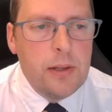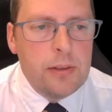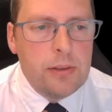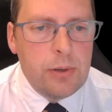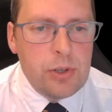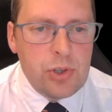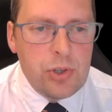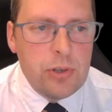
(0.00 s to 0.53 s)
So
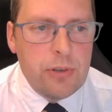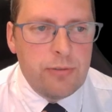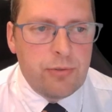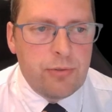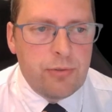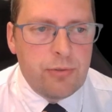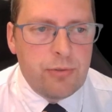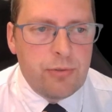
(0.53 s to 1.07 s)
it should have
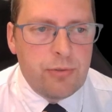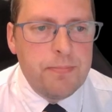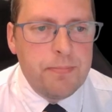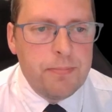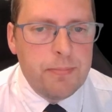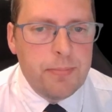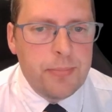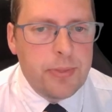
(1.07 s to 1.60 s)
drawn
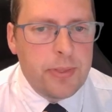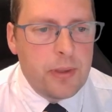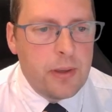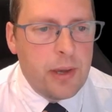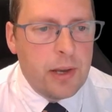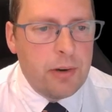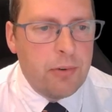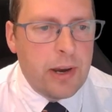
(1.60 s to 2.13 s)

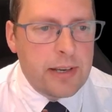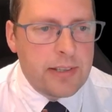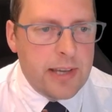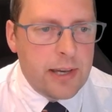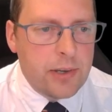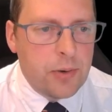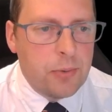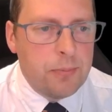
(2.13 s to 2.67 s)
a
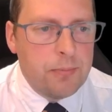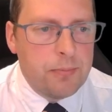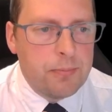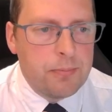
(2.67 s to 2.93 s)
rectangle.